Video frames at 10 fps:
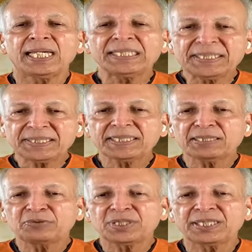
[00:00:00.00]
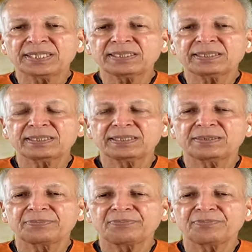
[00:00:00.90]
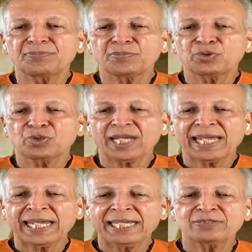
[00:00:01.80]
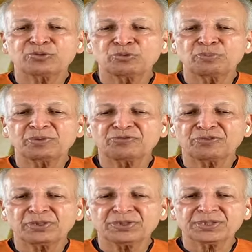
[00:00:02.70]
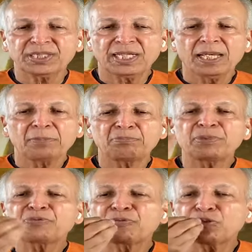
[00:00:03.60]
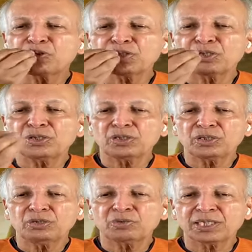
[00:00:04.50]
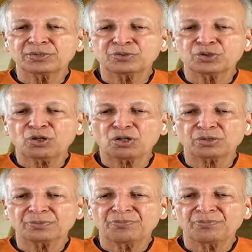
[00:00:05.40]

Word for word: anything you think, your hands will be first before you can talk.